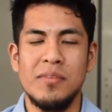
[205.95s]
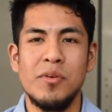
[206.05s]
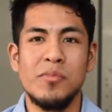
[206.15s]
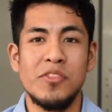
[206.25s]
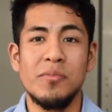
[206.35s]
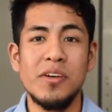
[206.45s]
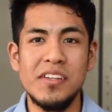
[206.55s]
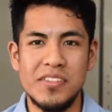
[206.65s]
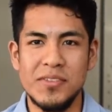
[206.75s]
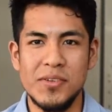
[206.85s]
come up with the
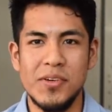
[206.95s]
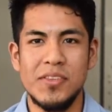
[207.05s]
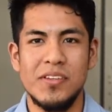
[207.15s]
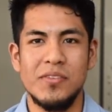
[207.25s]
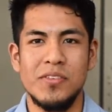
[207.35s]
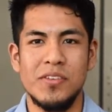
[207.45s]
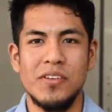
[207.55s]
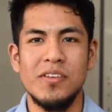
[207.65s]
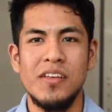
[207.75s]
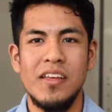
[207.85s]
money to go there,
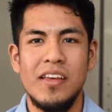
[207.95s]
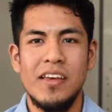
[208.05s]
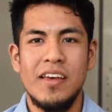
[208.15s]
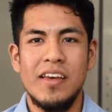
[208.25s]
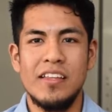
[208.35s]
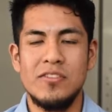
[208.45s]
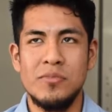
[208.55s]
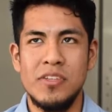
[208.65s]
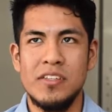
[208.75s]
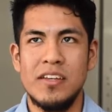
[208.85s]
And to me,